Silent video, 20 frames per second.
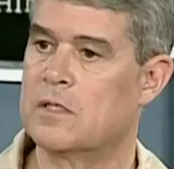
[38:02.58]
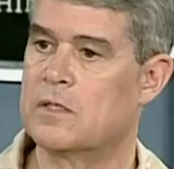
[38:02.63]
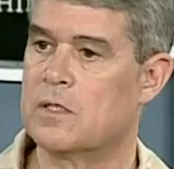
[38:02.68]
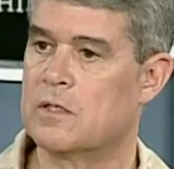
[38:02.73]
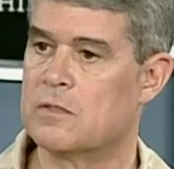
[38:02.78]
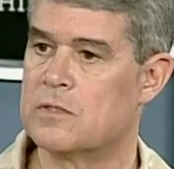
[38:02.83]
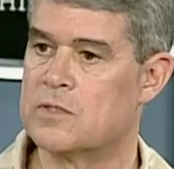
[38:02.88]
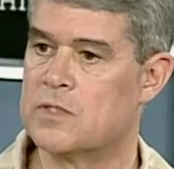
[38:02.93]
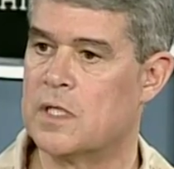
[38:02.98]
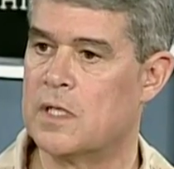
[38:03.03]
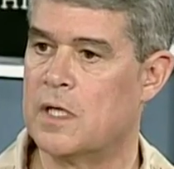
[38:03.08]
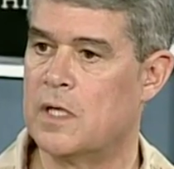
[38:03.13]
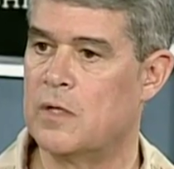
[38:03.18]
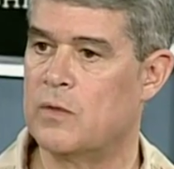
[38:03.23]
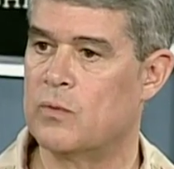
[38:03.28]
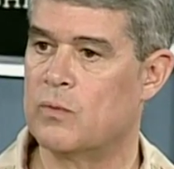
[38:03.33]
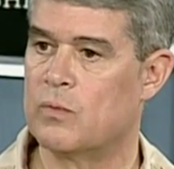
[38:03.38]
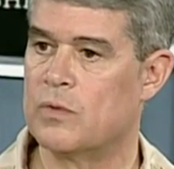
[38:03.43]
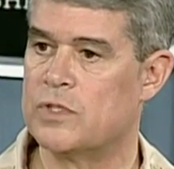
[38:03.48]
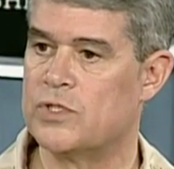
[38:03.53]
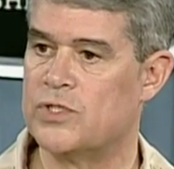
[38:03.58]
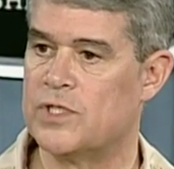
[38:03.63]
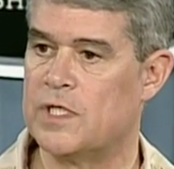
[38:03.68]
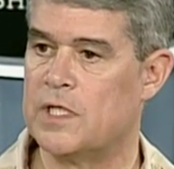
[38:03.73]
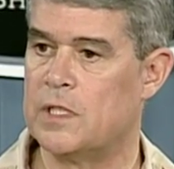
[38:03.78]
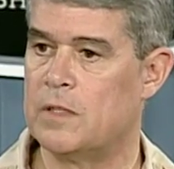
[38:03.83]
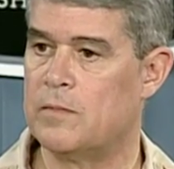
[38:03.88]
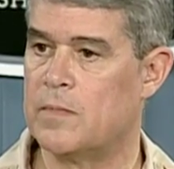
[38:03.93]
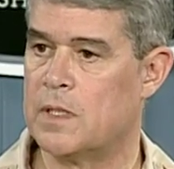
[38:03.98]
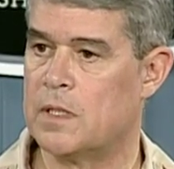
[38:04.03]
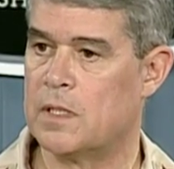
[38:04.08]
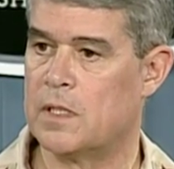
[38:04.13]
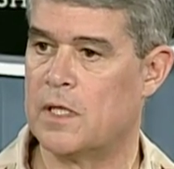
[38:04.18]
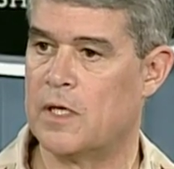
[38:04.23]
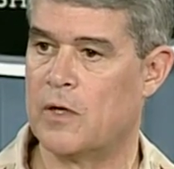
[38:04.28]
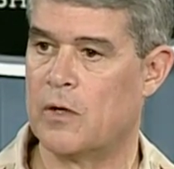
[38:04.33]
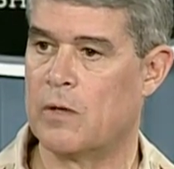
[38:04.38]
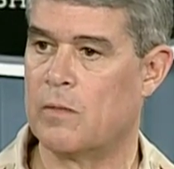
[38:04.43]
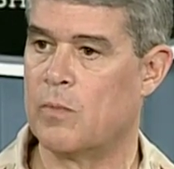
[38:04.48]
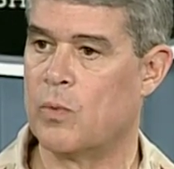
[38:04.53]
that there is any regime in the
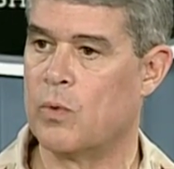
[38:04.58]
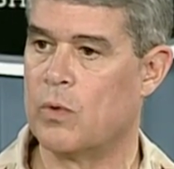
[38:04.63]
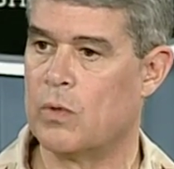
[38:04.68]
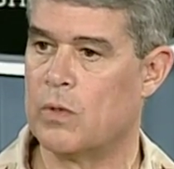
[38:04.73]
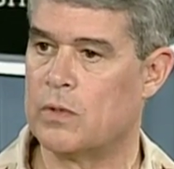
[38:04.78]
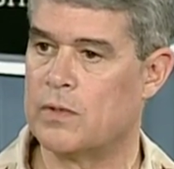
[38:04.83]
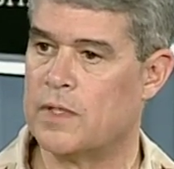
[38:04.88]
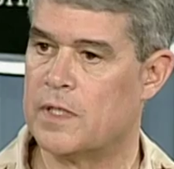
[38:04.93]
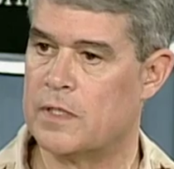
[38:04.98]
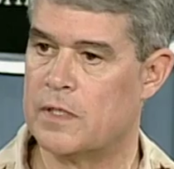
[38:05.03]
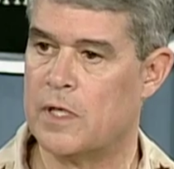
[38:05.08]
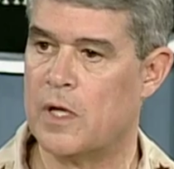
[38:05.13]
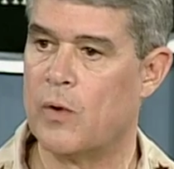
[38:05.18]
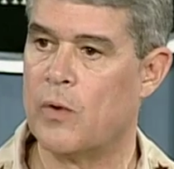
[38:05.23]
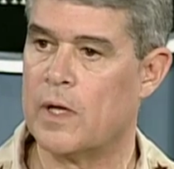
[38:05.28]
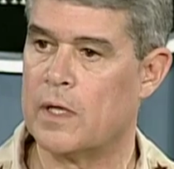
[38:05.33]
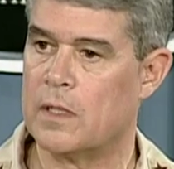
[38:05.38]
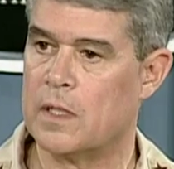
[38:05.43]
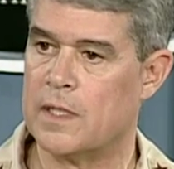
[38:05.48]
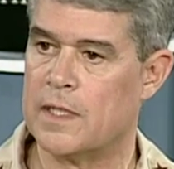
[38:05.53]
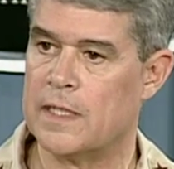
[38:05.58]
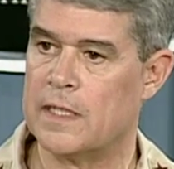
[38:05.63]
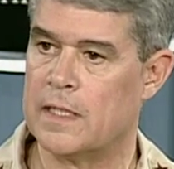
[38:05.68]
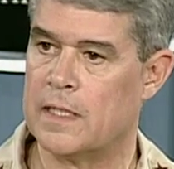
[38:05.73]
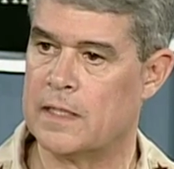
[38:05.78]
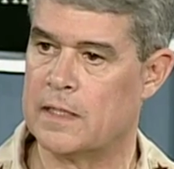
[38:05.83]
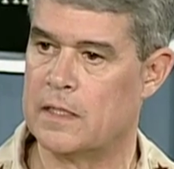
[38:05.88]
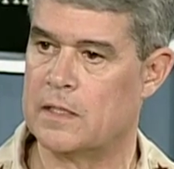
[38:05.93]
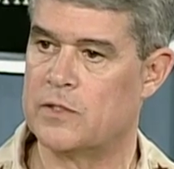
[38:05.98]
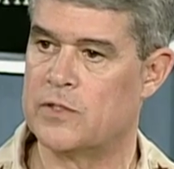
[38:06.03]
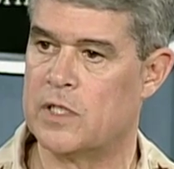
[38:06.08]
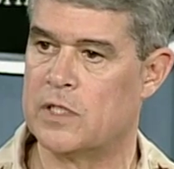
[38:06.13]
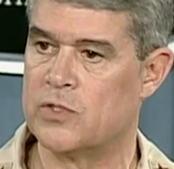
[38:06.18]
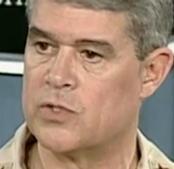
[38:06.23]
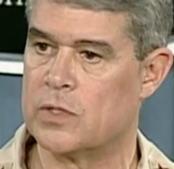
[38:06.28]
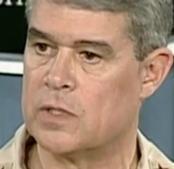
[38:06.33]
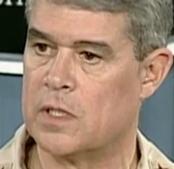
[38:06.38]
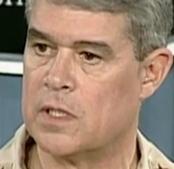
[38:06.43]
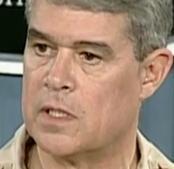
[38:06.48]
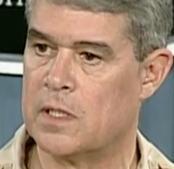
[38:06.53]
Arab world that knowingly and
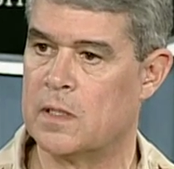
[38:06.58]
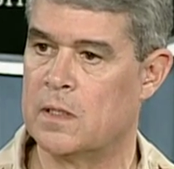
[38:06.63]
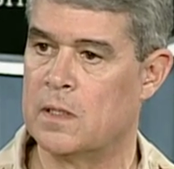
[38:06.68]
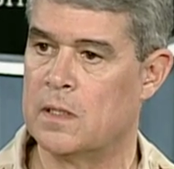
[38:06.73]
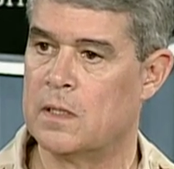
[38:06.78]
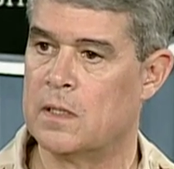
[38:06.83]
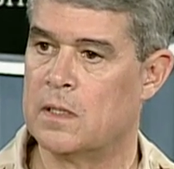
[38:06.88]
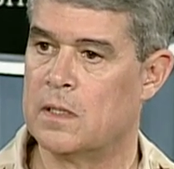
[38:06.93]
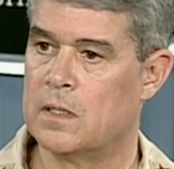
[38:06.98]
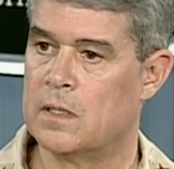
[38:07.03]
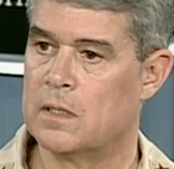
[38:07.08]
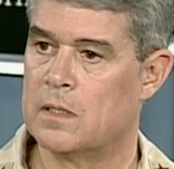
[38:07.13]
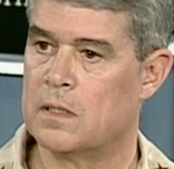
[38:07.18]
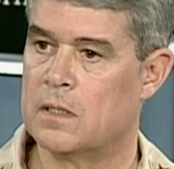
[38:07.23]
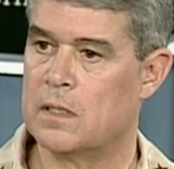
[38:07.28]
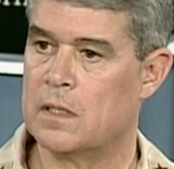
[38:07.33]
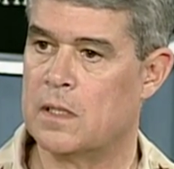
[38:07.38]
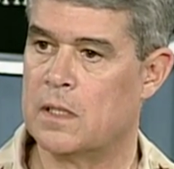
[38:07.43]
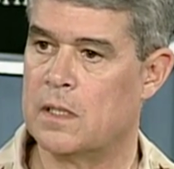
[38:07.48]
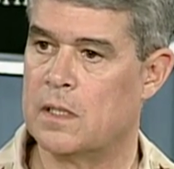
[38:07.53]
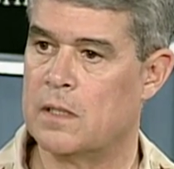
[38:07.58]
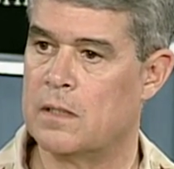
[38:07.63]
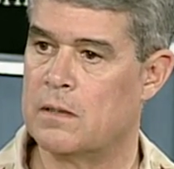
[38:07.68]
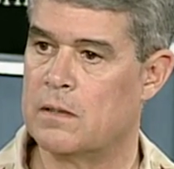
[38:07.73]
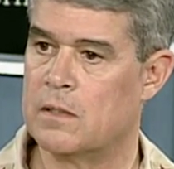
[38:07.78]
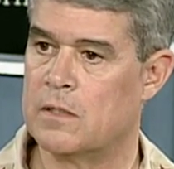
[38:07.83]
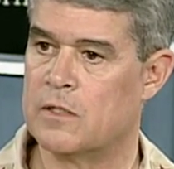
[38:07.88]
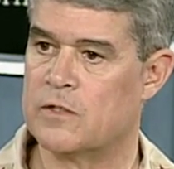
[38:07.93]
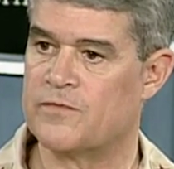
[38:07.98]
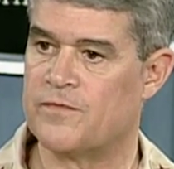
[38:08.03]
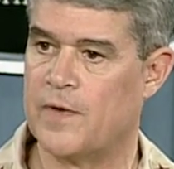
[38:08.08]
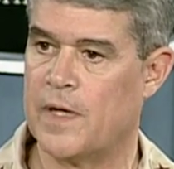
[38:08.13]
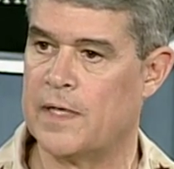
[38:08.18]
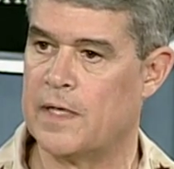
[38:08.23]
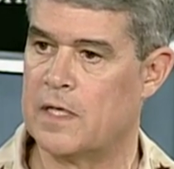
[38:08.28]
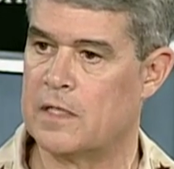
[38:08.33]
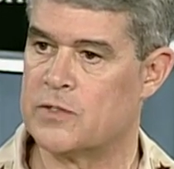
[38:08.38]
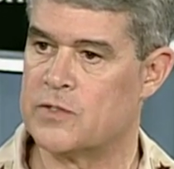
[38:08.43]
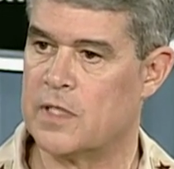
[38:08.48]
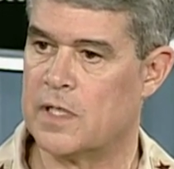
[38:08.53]
intentionally uh, is
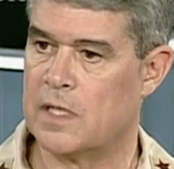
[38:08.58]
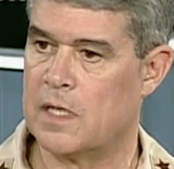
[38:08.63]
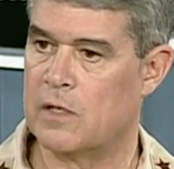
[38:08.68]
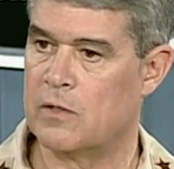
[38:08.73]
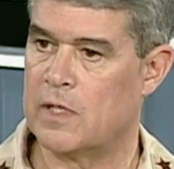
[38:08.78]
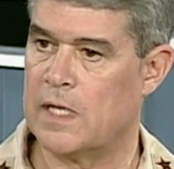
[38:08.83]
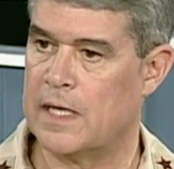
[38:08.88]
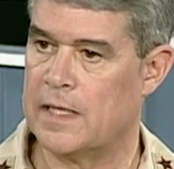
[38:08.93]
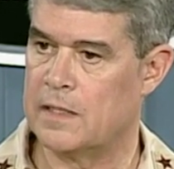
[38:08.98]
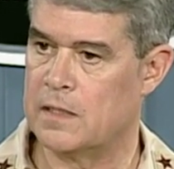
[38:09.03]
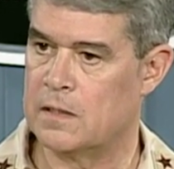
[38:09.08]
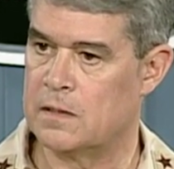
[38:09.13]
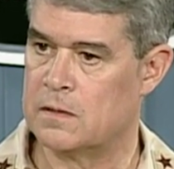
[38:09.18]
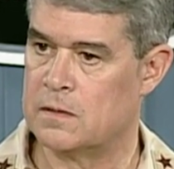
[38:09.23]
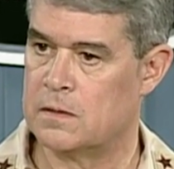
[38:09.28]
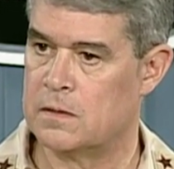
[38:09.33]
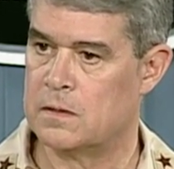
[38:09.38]
financing Al Qaeda.